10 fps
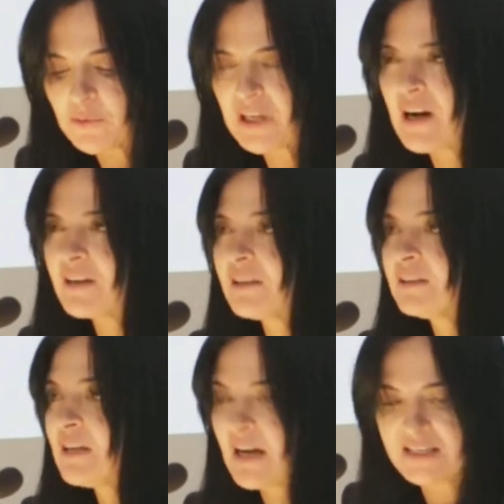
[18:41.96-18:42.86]

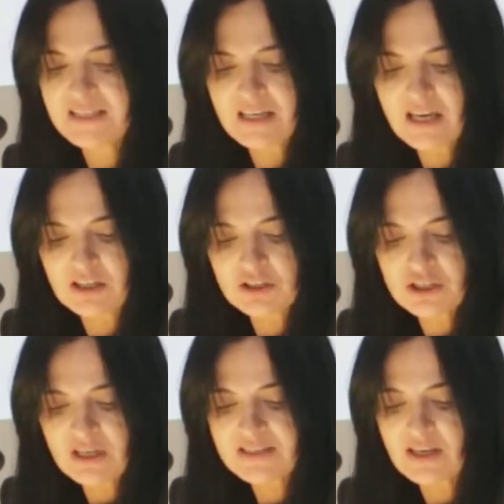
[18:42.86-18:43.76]
regarding the
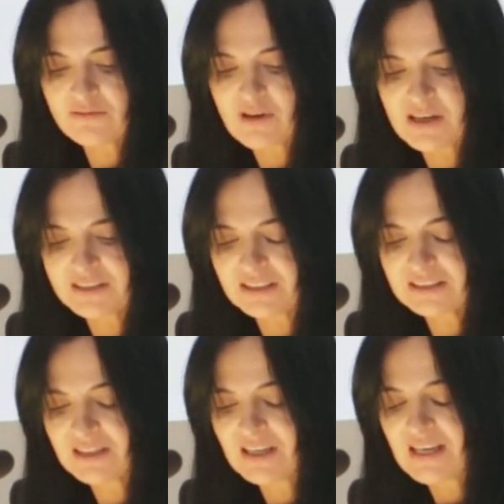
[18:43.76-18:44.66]
ICH
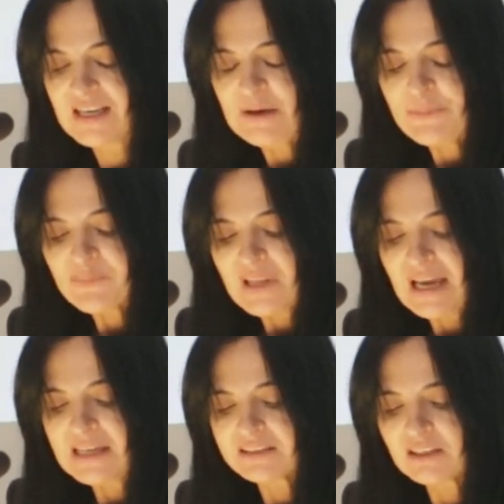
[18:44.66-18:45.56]
safeguarding.
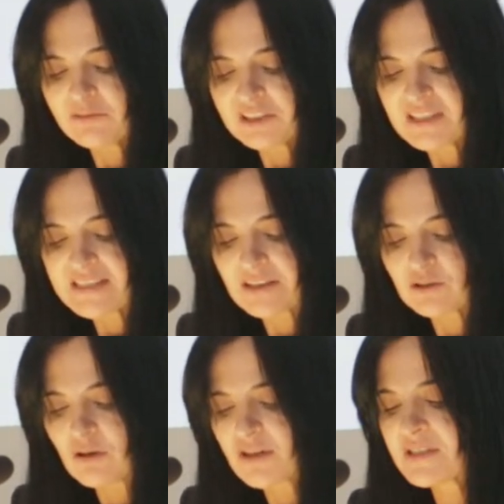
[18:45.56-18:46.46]
Activities
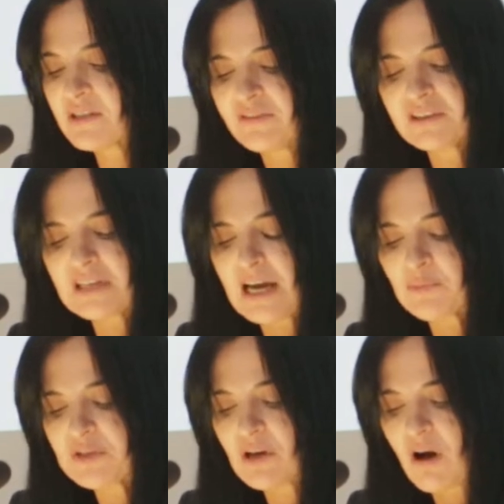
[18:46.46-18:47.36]
that cross different
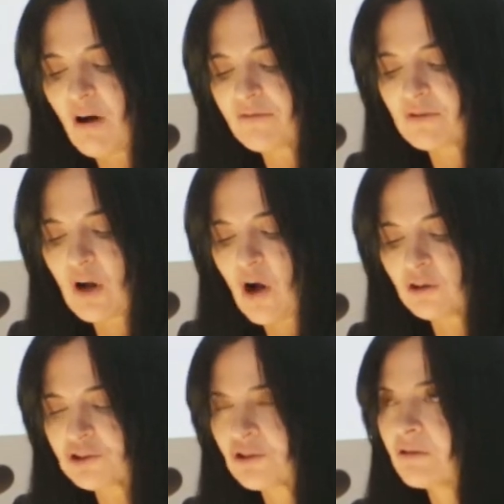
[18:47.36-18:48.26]
types of
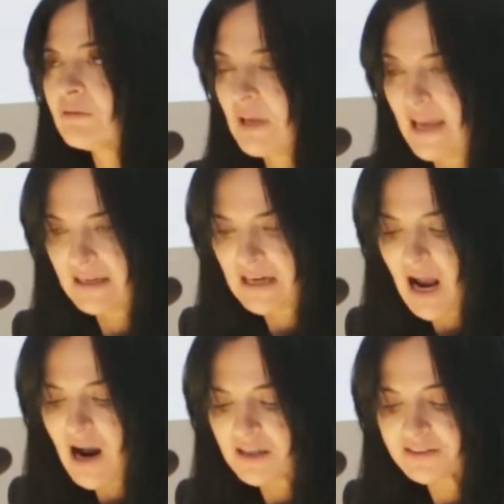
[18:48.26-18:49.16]
culture and
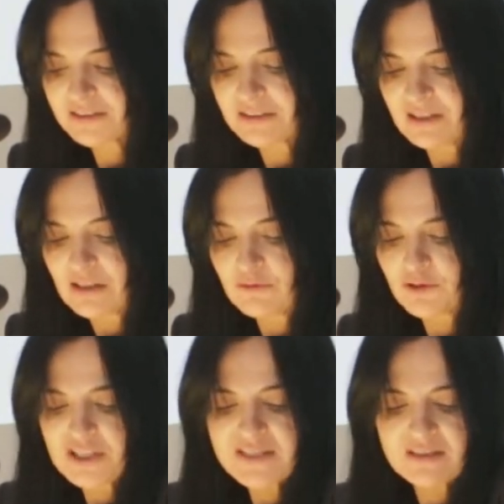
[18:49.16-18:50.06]
art,
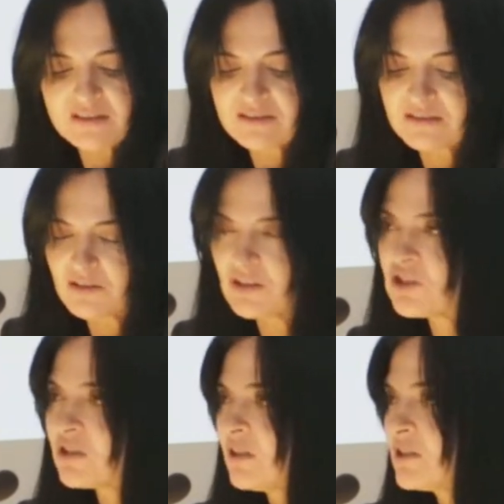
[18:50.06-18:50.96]
for instance,
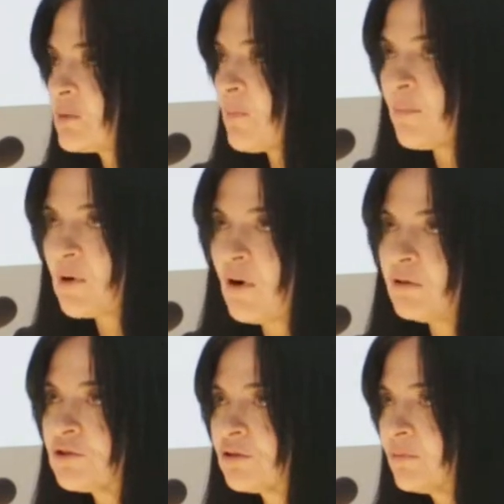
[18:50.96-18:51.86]
traditions, pop
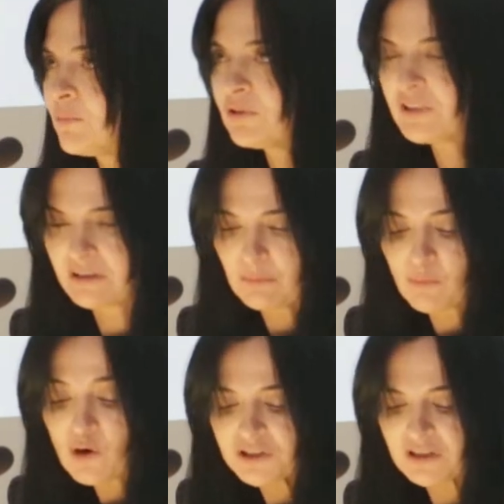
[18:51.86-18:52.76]
culture,
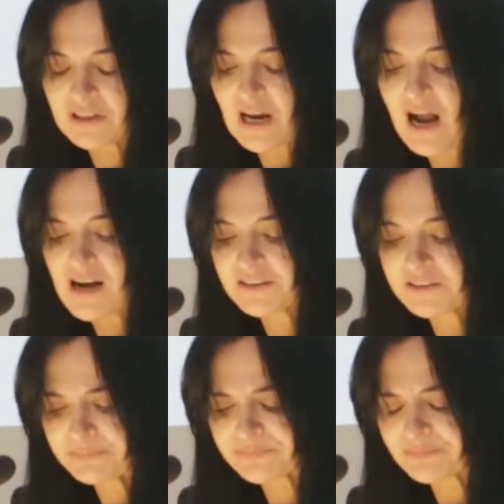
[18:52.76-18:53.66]
modern art,